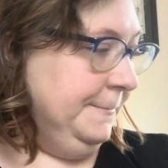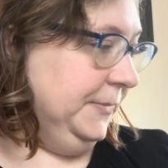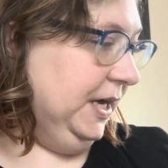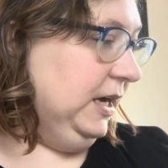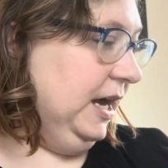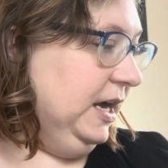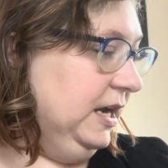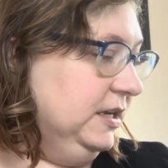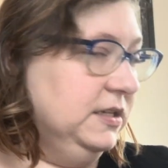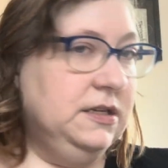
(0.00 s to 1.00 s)
But
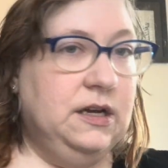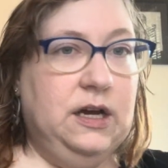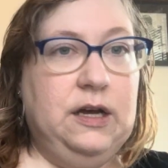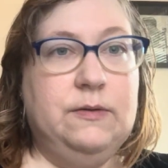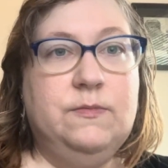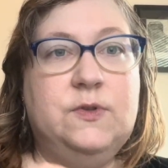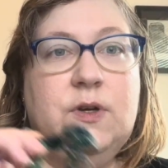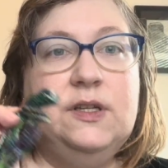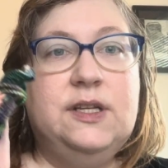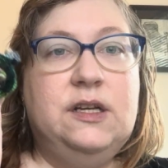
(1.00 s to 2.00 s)

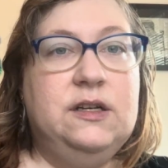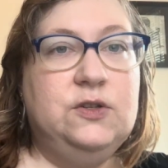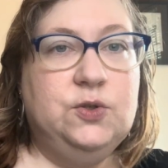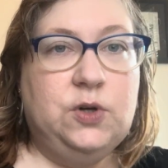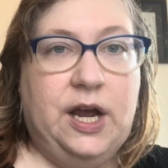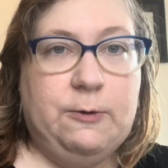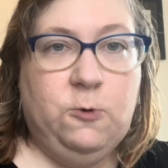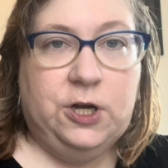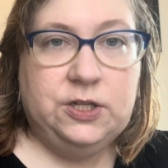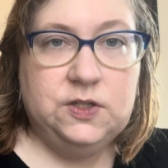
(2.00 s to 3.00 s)
so I decided to try
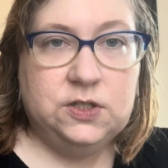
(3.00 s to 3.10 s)
one.